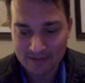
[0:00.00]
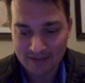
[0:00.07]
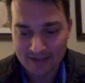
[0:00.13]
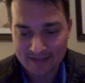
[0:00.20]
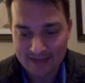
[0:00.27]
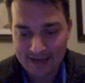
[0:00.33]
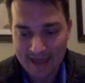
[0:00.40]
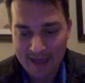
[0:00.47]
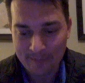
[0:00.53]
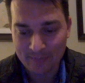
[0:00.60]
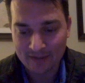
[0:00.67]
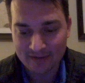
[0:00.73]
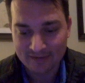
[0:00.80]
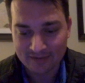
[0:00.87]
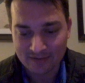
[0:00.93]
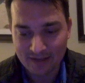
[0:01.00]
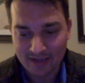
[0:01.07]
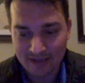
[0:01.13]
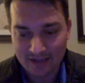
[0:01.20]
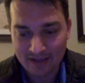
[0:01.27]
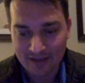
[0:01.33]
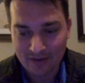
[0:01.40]
like that happens. You're
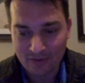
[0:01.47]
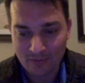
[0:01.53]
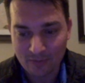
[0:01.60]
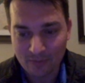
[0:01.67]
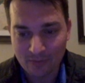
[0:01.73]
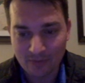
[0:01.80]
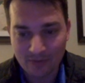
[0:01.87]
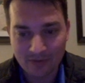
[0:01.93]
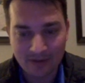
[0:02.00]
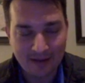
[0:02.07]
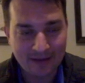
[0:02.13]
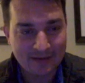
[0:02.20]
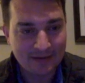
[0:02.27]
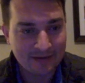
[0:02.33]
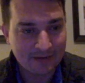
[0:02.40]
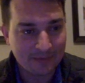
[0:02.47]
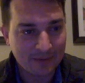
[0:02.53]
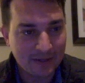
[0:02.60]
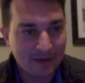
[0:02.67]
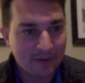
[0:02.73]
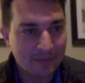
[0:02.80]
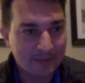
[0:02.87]
like, oh God, here we
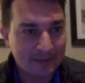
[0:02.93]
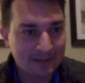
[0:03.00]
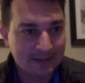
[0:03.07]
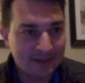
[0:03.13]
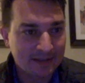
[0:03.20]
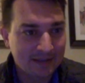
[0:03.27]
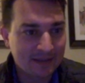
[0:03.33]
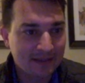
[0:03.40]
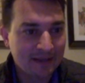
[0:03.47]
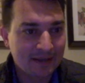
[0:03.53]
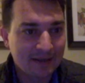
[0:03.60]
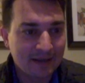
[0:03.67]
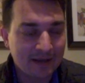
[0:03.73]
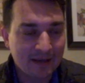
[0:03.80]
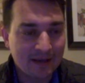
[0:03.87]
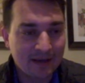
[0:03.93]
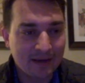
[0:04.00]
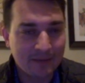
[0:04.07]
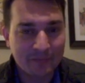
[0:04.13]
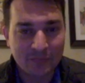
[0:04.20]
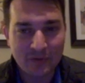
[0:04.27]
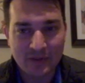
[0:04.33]
go.
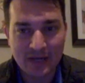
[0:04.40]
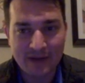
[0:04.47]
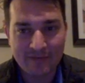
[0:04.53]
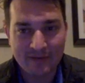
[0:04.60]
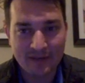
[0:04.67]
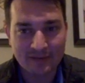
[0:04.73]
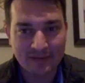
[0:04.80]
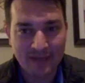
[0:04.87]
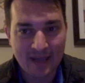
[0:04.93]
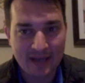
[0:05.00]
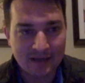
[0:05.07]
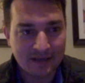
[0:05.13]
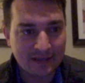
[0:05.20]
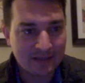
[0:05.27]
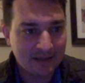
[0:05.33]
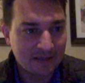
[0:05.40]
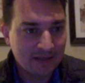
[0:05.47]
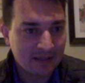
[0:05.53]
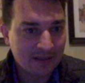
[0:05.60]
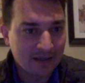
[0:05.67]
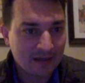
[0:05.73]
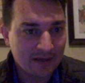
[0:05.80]
So then I investigated it,
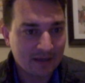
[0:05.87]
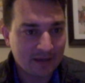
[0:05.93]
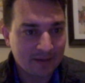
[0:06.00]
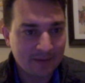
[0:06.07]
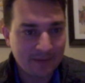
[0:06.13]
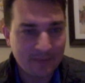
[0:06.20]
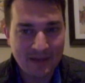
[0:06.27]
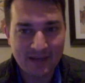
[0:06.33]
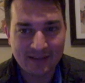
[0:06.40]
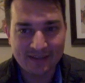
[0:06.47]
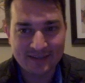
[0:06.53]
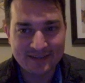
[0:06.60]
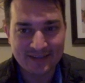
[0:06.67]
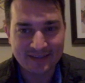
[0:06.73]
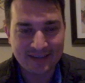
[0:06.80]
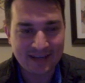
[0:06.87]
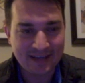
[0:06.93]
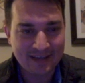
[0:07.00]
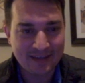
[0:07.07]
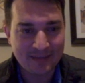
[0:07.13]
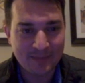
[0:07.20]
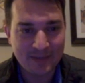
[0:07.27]
immediately
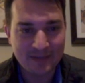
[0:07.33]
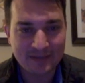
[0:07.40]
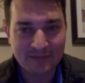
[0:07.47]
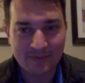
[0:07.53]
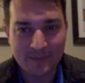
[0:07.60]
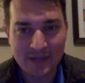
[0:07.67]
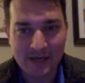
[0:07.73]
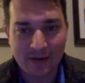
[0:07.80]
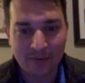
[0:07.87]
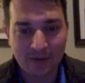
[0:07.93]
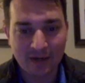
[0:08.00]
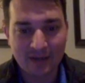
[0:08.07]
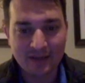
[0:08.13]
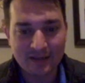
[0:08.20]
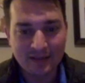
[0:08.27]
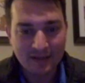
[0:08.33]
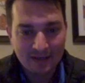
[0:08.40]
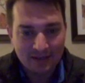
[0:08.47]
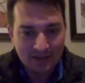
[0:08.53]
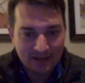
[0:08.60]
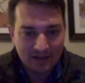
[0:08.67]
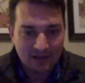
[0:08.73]
disconnected the PC from the network.
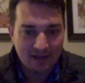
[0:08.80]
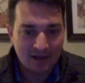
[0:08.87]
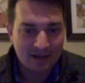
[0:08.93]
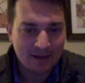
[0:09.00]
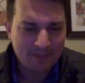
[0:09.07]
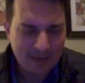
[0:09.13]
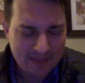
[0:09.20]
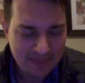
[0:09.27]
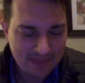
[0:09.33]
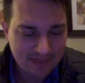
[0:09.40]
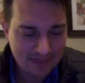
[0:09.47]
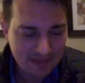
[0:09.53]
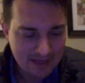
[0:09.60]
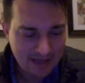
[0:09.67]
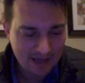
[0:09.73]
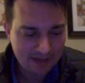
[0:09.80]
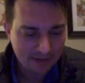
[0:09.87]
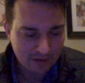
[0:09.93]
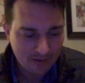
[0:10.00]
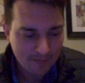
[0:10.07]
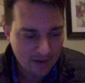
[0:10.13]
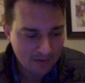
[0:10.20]
I think I'd
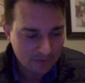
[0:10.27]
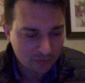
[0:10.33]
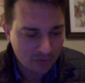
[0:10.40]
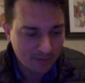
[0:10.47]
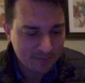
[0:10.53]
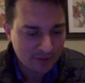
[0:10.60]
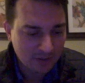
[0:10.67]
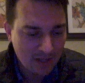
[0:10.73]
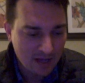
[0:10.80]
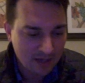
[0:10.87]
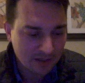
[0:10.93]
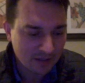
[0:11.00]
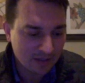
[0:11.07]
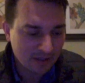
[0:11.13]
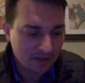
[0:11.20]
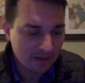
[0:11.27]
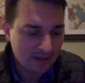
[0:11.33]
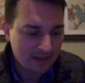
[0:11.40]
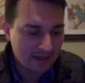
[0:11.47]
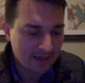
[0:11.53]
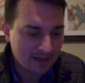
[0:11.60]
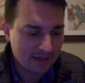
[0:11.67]
heard about Cryptolocker,
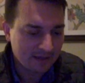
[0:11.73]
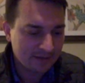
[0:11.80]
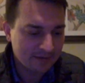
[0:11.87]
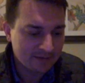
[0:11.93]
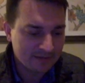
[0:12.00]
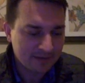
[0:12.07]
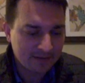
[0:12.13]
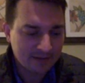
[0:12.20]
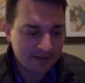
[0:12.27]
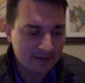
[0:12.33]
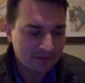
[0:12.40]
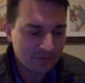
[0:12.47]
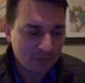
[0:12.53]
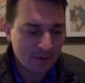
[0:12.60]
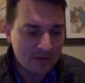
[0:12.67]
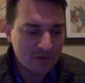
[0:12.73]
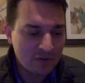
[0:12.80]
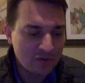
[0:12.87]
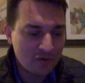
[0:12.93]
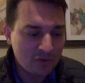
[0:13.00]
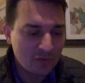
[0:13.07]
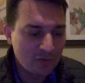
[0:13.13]
and so I
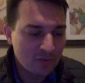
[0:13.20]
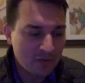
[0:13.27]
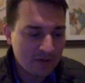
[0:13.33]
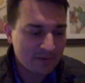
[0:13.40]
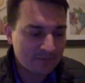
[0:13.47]
knew